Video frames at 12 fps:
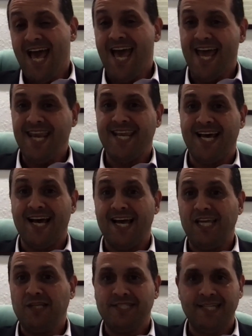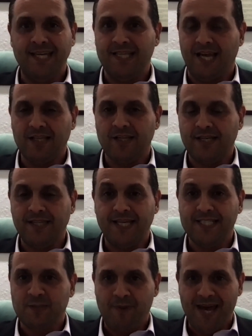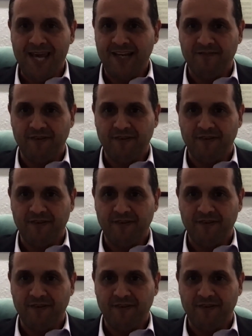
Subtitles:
And you see, like, look at the Hispanic